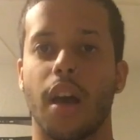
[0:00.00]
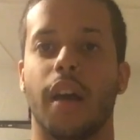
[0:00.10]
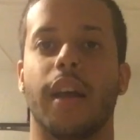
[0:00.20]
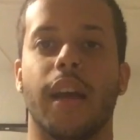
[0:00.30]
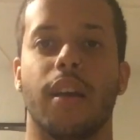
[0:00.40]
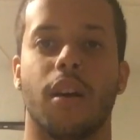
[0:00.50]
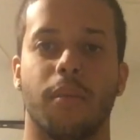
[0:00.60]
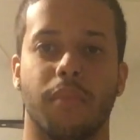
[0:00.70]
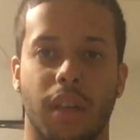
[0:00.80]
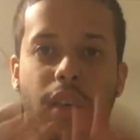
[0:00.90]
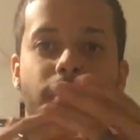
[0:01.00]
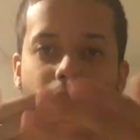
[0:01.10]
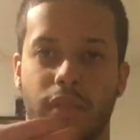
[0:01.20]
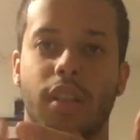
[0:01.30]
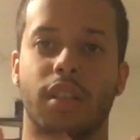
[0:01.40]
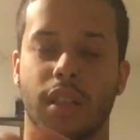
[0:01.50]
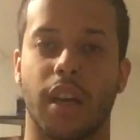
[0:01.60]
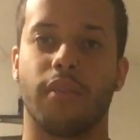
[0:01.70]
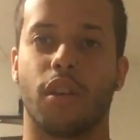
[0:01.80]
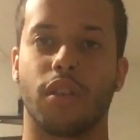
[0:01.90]
Again, even if this is
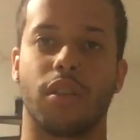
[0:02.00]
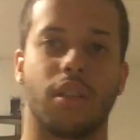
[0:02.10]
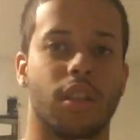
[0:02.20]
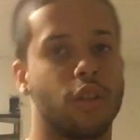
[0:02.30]
kind of hard to see,